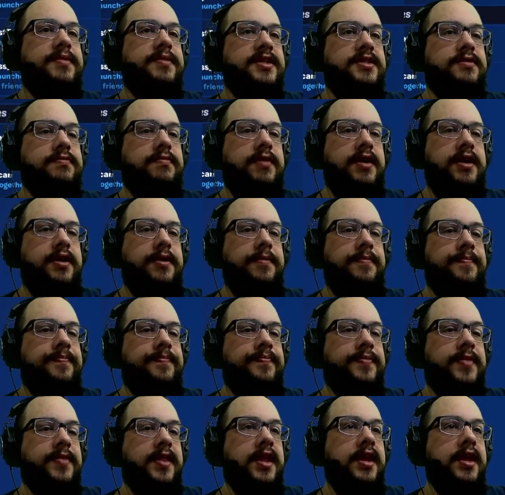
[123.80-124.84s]
as well.
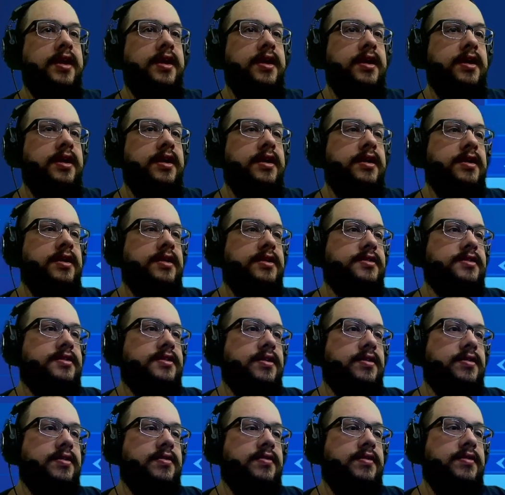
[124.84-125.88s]

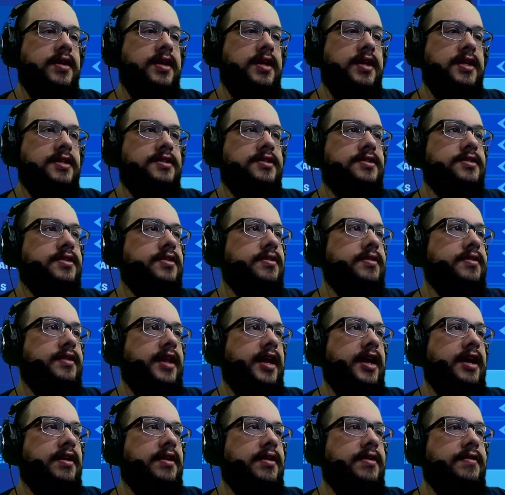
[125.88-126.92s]
So let's turn
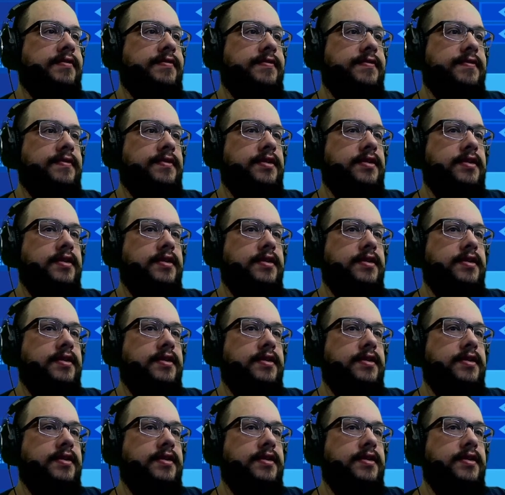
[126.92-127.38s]
that off.